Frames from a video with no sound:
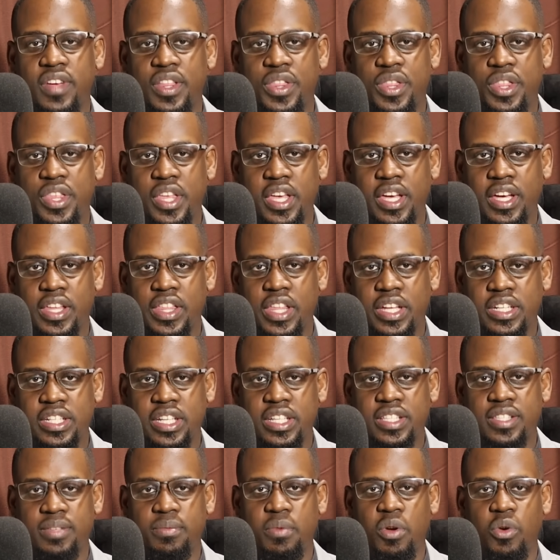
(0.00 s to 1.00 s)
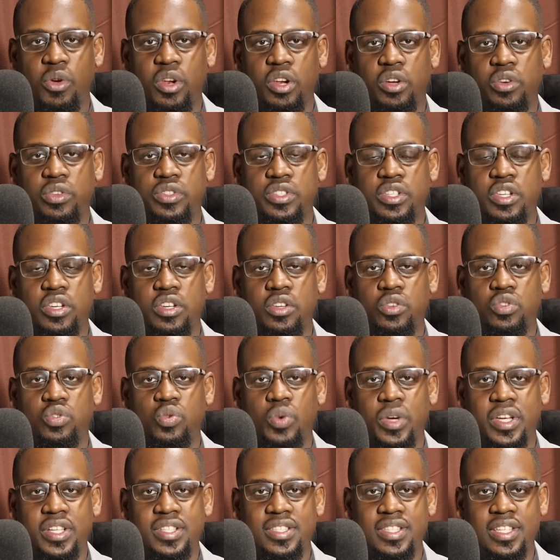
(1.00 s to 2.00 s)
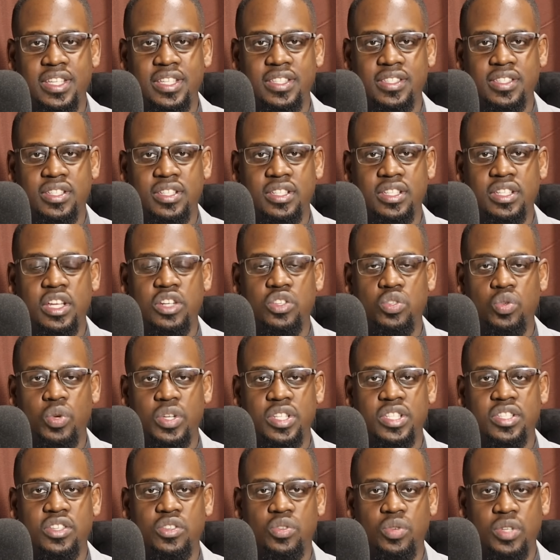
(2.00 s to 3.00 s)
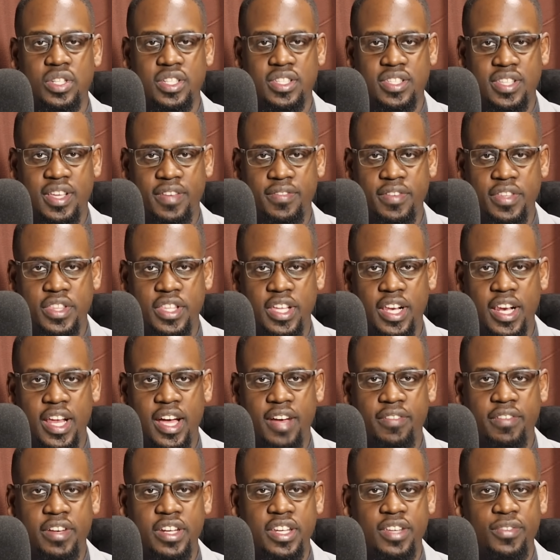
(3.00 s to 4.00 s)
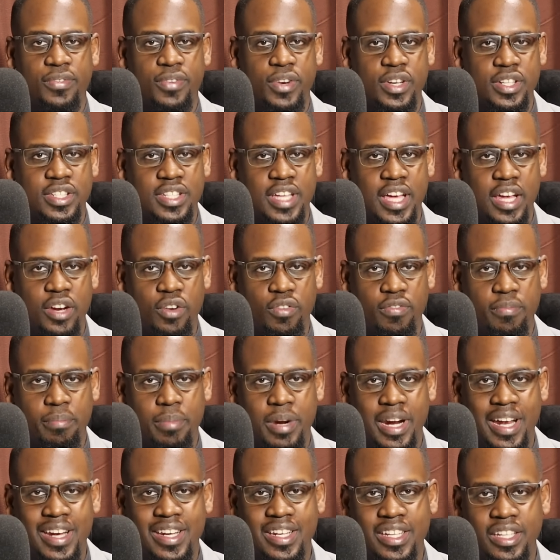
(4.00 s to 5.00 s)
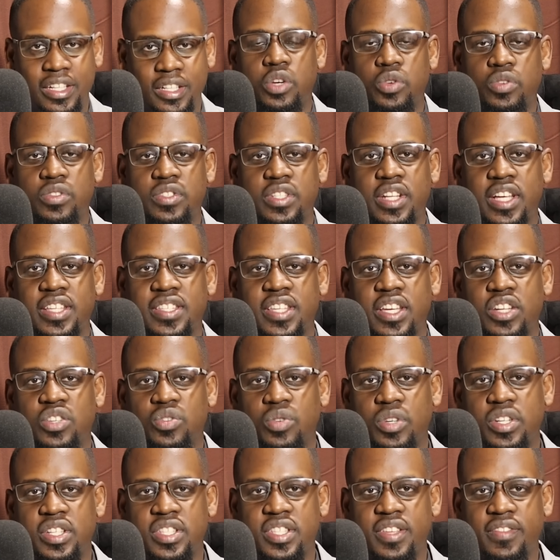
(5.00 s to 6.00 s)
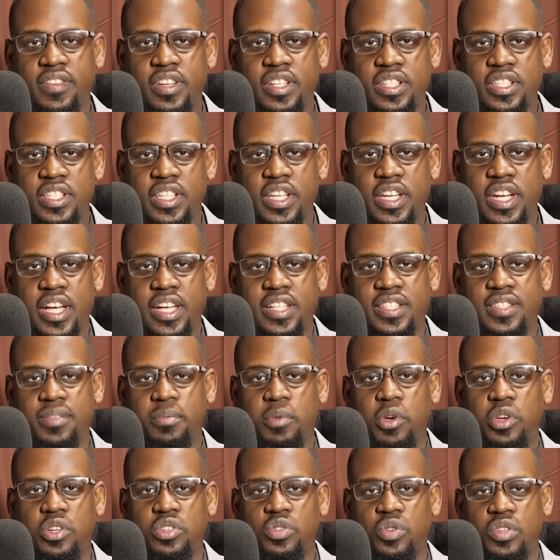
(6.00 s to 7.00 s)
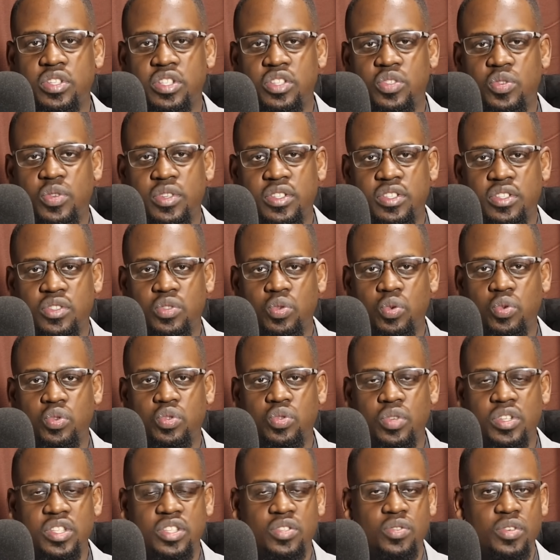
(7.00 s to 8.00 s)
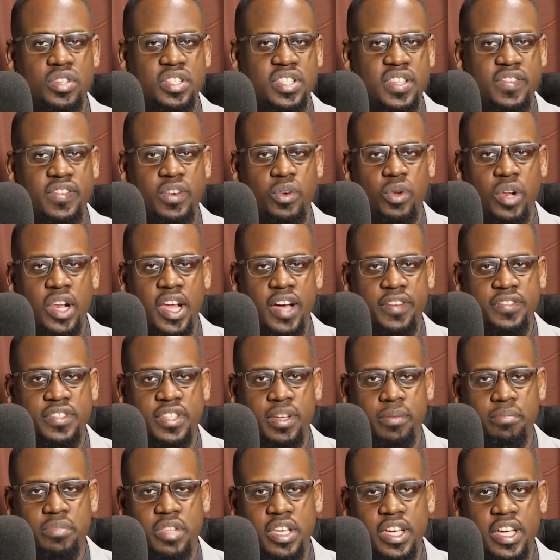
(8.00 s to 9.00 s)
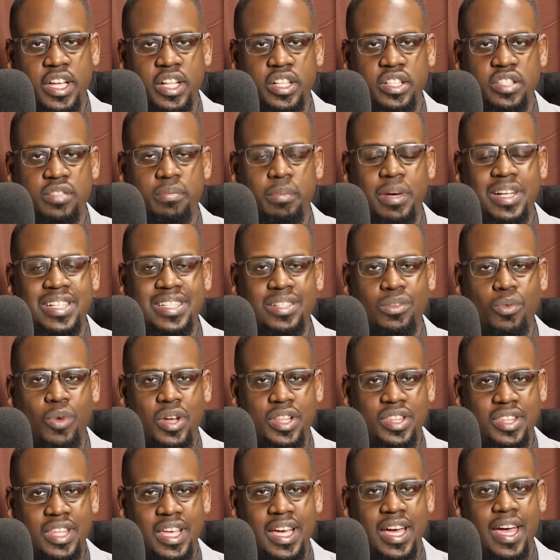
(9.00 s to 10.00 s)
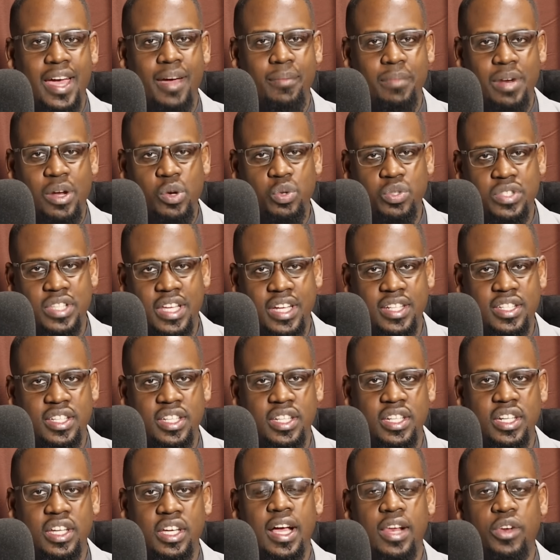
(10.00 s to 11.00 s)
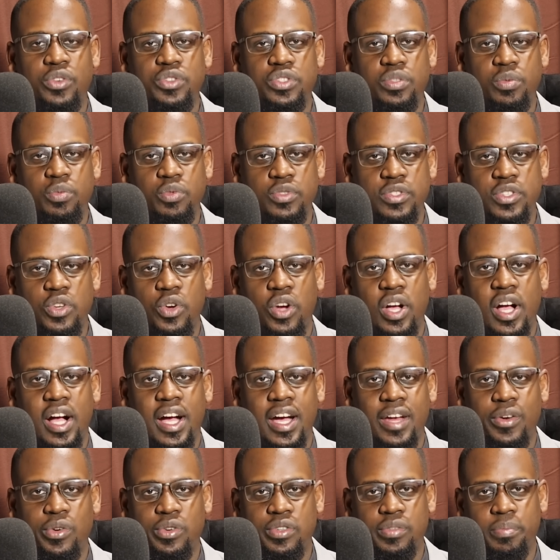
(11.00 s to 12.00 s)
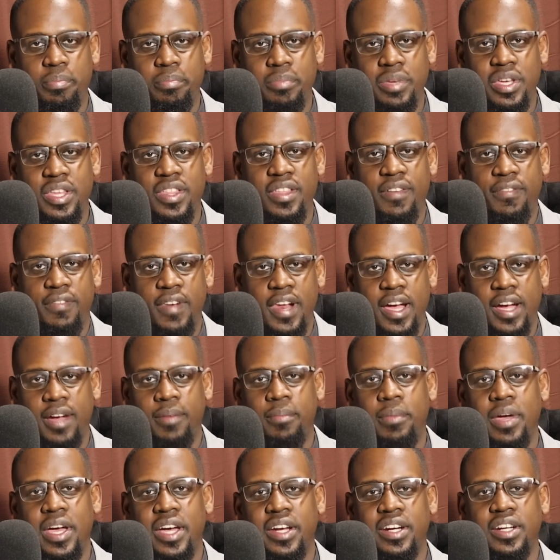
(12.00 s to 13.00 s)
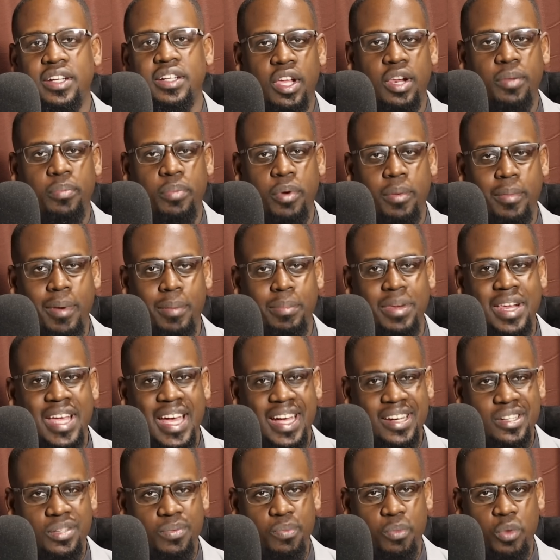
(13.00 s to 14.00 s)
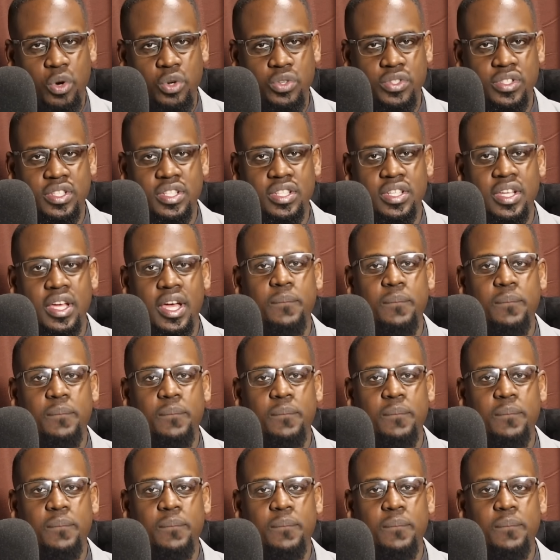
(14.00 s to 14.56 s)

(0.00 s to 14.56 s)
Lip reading: even think that Azimio will continue to exist in 2027. They'll have a different kind of branding. It was NASA in 2017, Azimio in 2022. 2027 will have something else. But one thing I am now certain, Kalonzo Musyoka cannot be the flag bearer. He'll probably at most